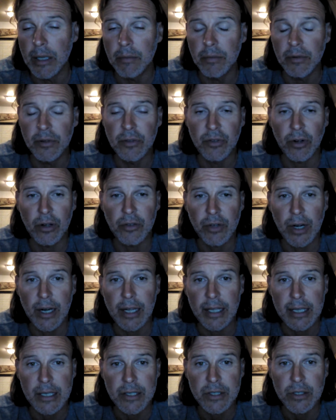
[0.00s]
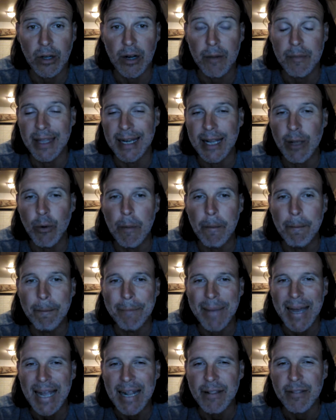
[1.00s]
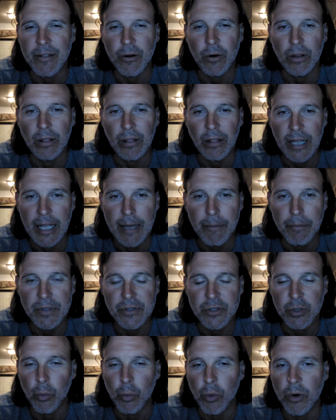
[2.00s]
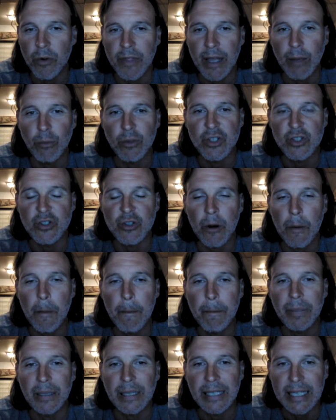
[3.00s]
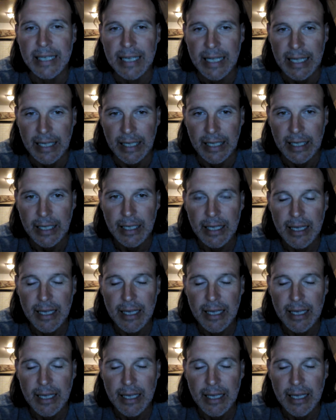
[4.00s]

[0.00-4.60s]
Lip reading: start trying to kiss on them, then he would bite their lip to where they would start bleeding,